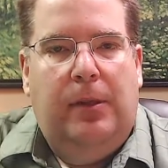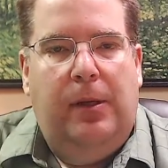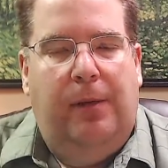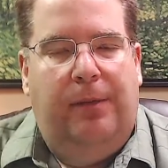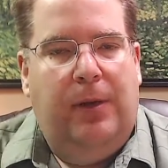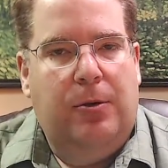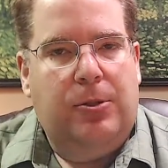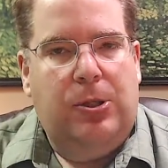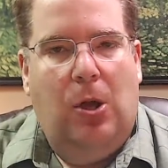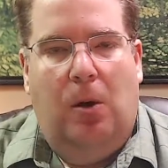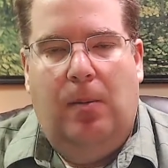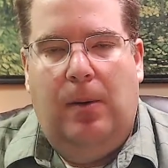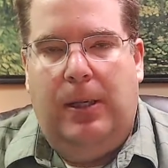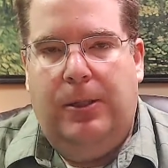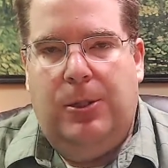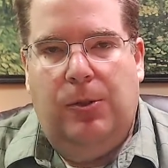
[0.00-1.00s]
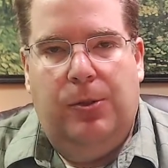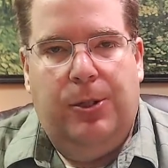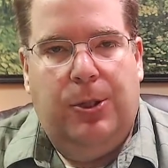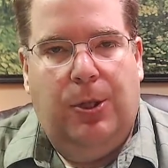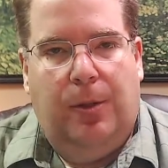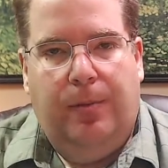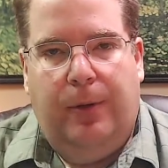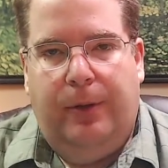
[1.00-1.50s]
If there's nobody to
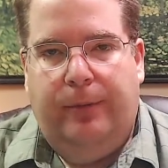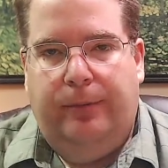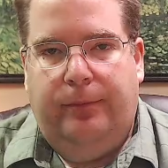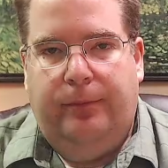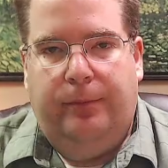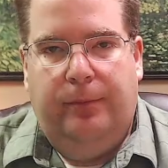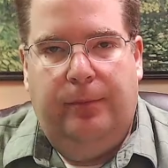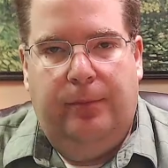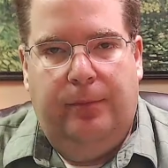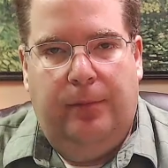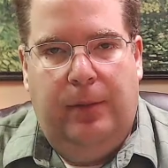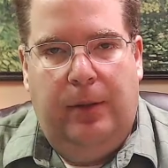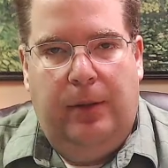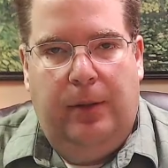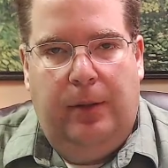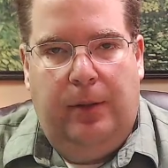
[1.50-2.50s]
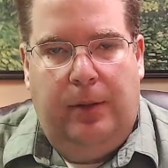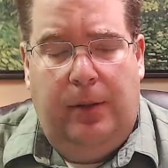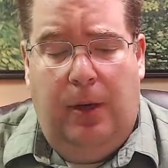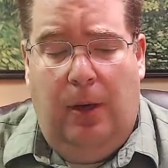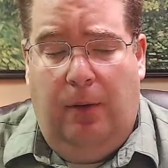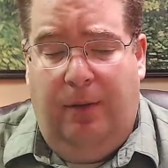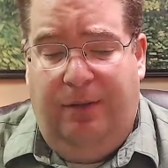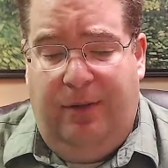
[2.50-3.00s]
interpret,
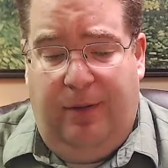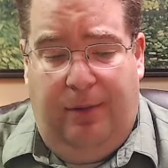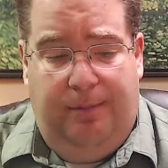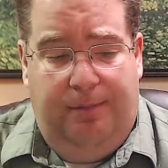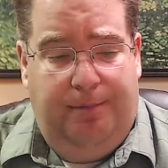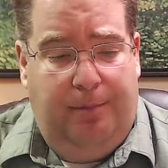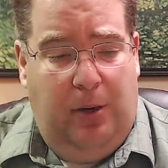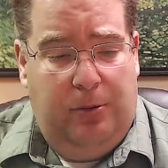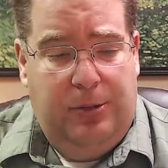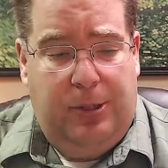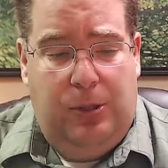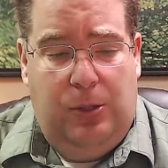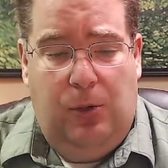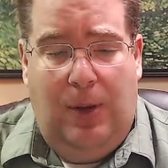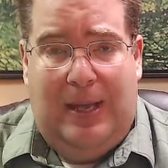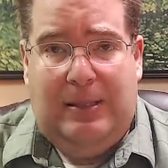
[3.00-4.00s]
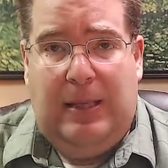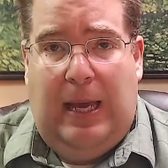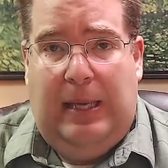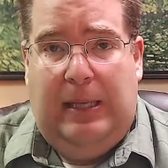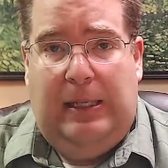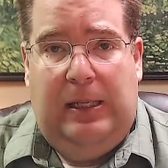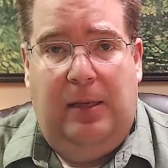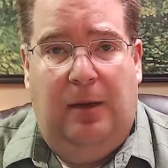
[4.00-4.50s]
if the person who has
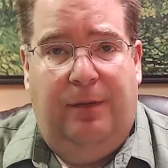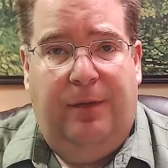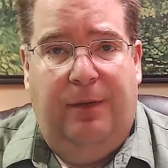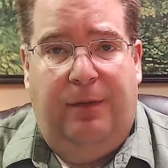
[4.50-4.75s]
that gift,